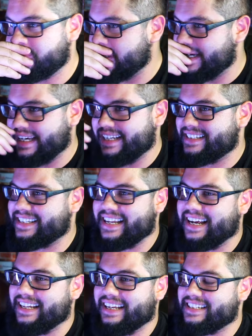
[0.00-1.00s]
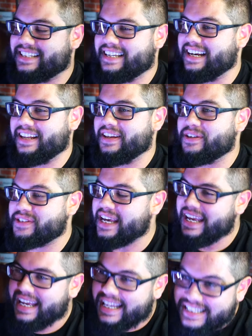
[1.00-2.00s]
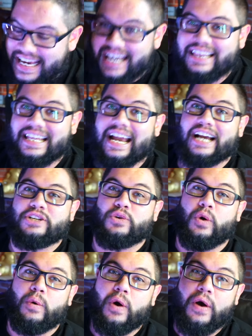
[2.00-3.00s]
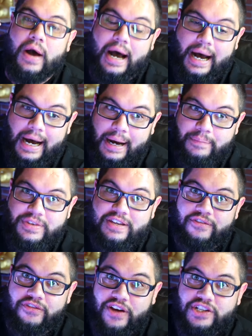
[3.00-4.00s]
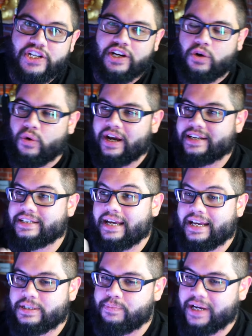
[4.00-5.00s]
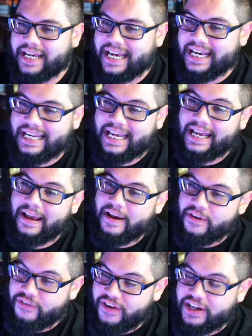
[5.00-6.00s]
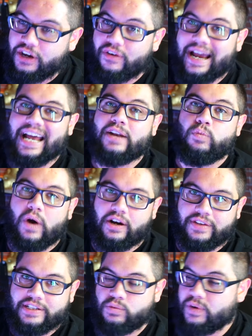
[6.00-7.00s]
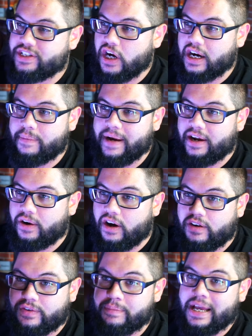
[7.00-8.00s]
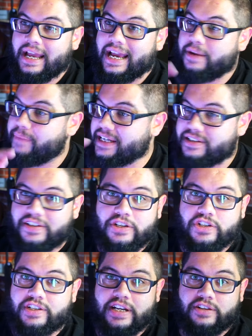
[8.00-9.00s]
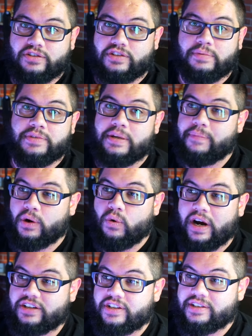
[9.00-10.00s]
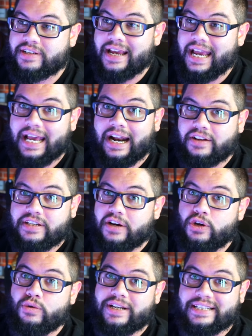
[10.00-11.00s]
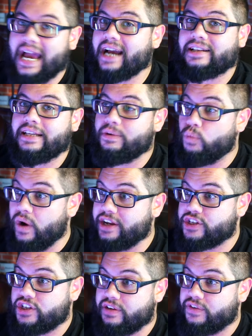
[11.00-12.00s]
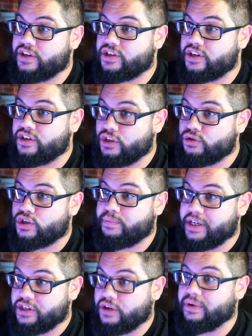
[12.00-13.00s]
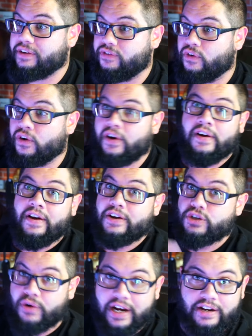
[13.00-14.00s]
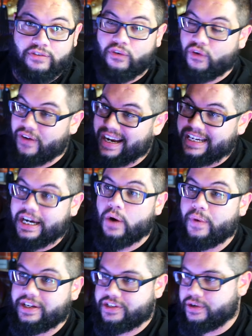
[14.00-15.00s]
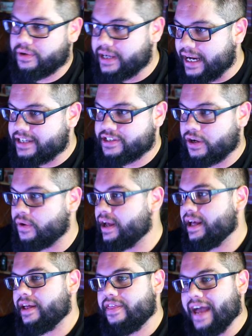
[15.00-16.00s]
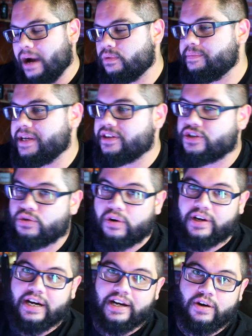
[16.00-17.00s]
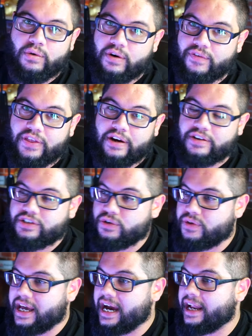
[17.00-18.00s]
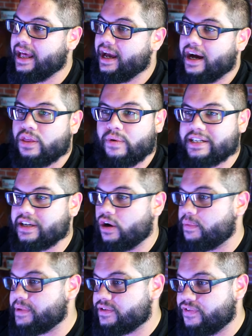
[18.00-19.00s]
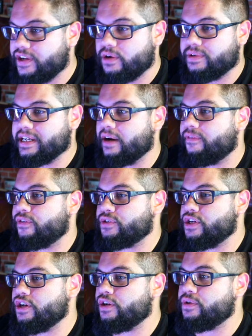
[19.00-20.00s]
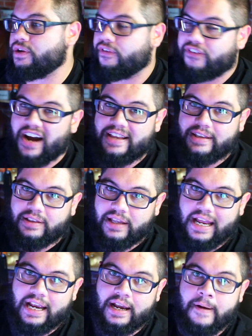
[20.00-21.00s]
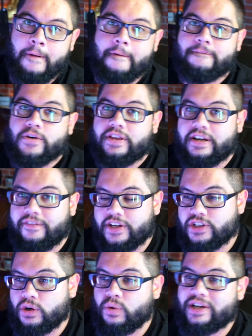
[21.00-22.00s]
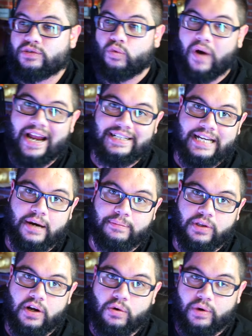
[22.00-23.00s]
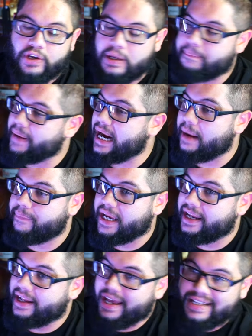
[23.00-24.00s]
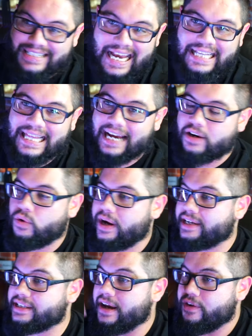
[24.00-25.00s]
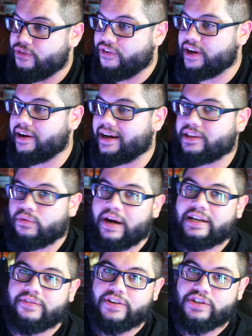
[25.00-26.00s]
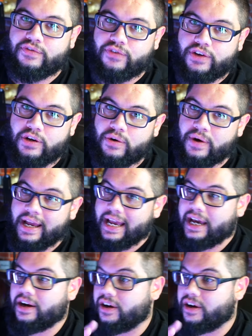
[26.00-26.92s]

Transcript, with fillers: it's not, it's none of those. Take the actual Um, division quiz. It's bikini, Figure, and wellness. We talk about all of them, and basically just answer some simple questions, and I'll tell you exactly which division you should be doing for, training for, and going to. Okay, so that would be the shortcut. Go over there and do that. Otherwise, I hope this video was helpful to you. You'll find the link for the division quiz right down below, where you can pop in, take that quiz, figure out the right division for you, and